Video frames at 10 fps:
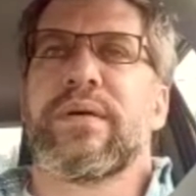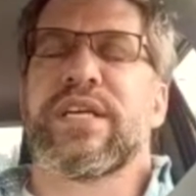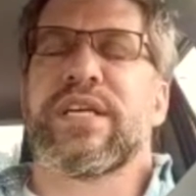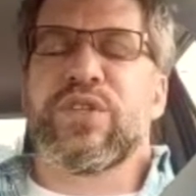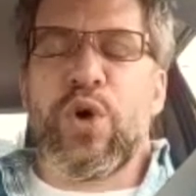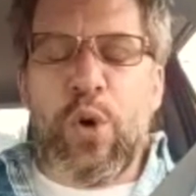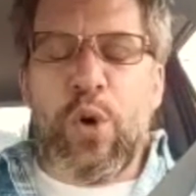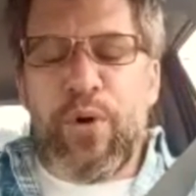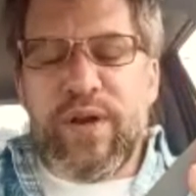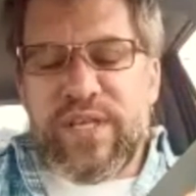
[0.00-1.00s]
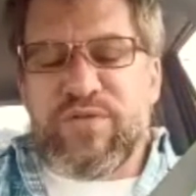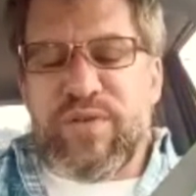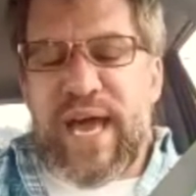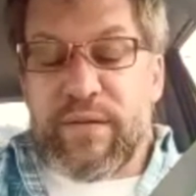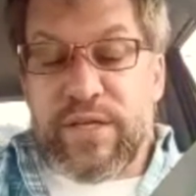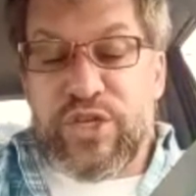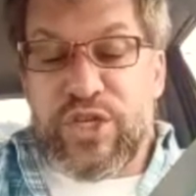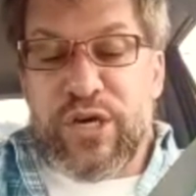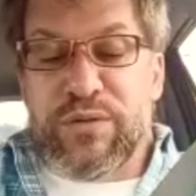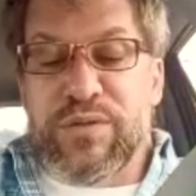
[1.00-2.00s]
because the whole point of these reality
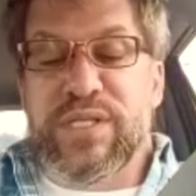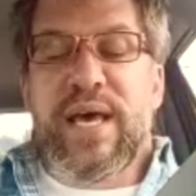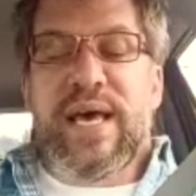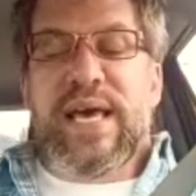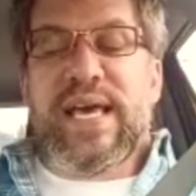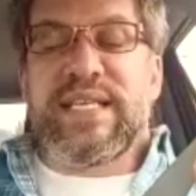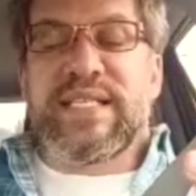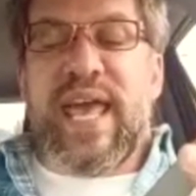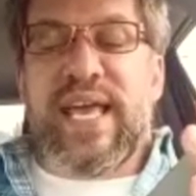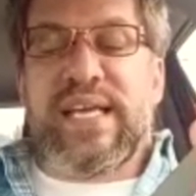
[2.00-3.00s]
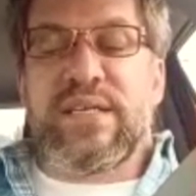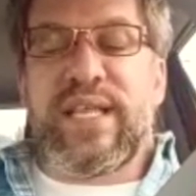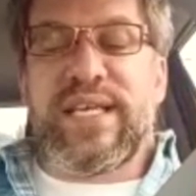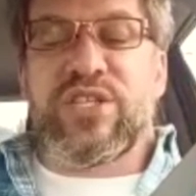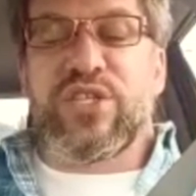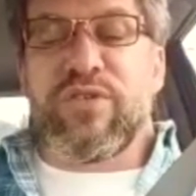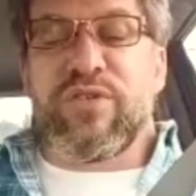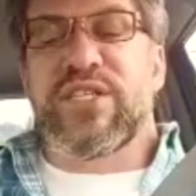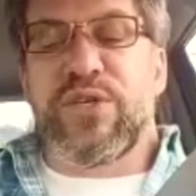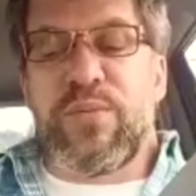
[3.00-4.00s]
shows is they
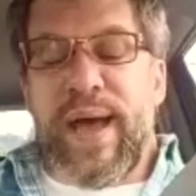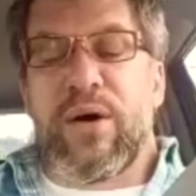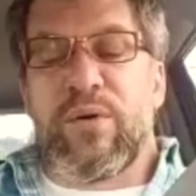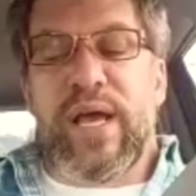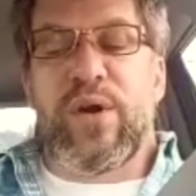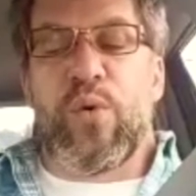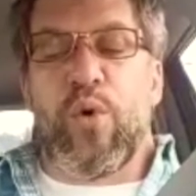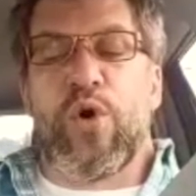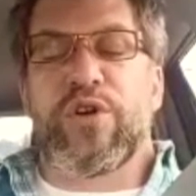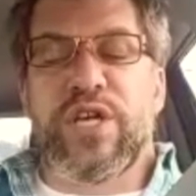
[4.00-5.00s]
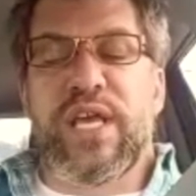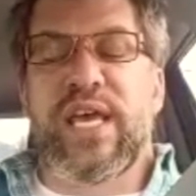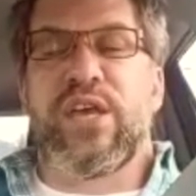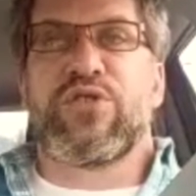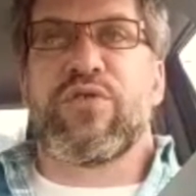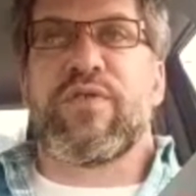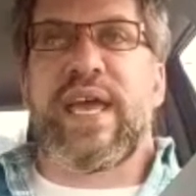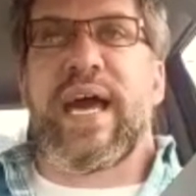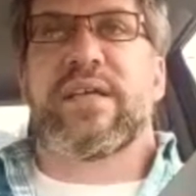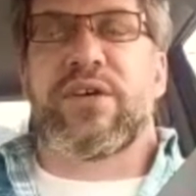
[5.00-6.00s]
stress you out in order to get you to
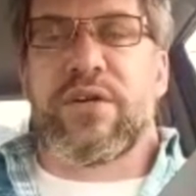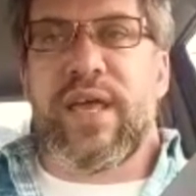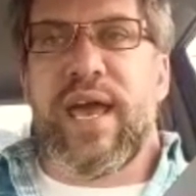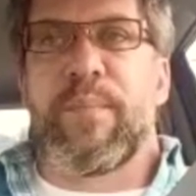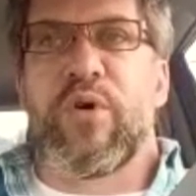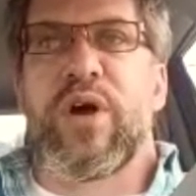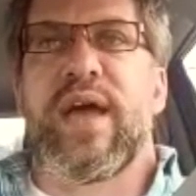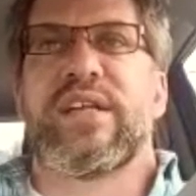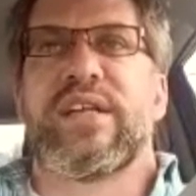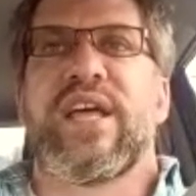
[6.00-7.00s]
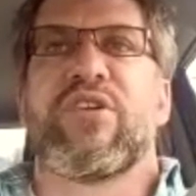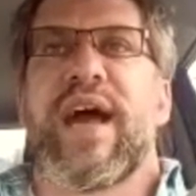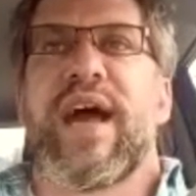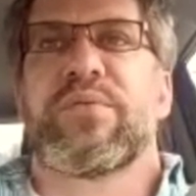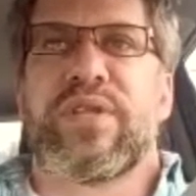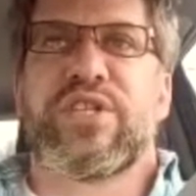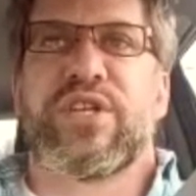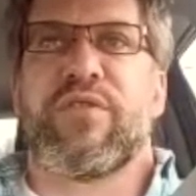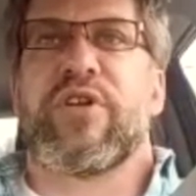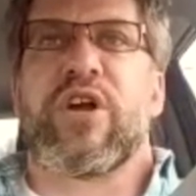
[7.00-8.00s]
react on camera and interact with each
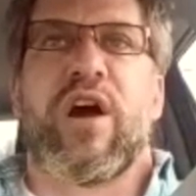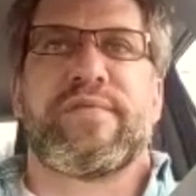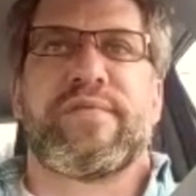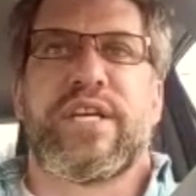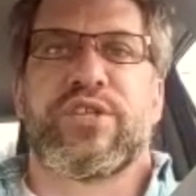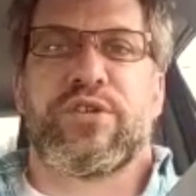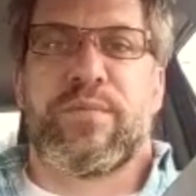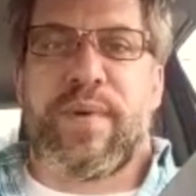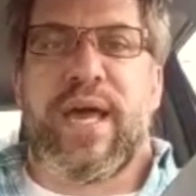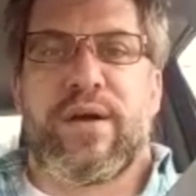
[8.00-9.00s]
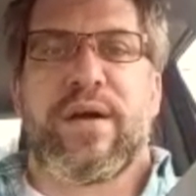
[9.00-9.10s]
other in a confrontational manner.